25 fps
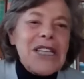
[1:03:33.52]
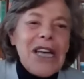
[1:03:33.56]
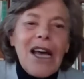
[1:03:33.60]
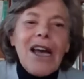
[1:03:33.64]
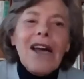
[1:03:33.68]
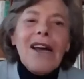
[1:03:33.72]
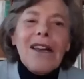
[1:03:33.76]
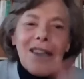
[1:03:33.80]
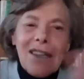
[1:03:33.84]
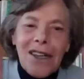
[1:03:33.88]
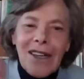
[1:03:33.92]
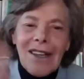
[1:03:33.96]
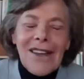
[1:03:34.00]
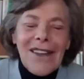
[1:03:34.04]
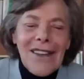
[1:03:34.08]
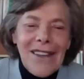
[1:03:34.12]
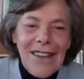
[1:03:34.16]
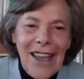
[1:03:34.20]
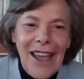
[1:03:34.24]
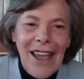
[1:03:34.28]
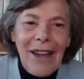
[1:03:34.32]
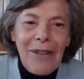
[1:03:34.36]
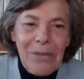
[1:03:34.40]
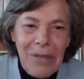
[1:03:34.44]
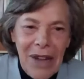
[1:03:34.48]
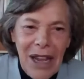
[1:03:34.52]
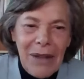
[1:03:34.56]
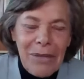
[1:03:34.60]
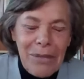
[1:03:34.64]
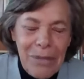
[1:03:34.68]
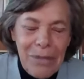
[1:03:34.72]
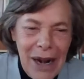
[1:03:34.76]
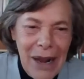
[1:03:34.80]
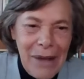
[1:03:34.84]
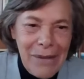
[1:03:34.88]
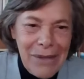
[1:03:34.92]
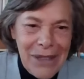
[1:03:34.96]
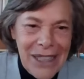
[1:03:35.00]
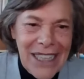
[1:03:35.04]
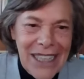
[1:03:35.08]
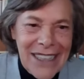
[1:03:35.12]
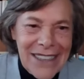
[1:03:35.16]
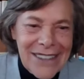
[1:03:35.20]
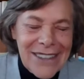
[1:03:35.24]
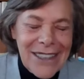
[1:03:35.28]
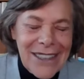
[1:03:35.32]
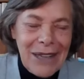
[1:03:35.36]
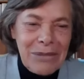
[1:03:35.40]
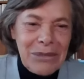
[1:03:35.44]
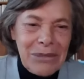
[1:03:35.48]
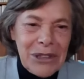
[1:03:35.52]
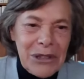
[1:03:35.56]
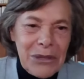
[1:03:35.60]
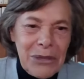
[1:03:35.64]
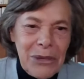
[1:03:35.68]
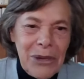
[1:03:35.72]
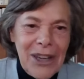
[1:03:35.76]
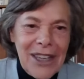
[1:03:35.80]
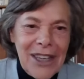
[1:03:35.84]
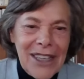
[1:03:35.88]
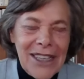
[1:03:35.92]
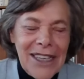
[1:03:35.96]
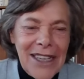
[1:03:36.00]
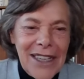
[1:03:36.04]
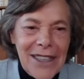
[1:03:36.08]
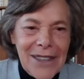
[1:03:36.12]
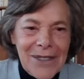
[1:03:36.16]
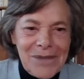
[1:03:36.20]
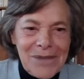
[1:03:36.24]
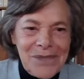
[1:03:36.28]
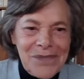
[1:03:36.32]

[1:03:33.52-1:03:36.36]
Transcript: dunk, I'll probably end up with Why Not.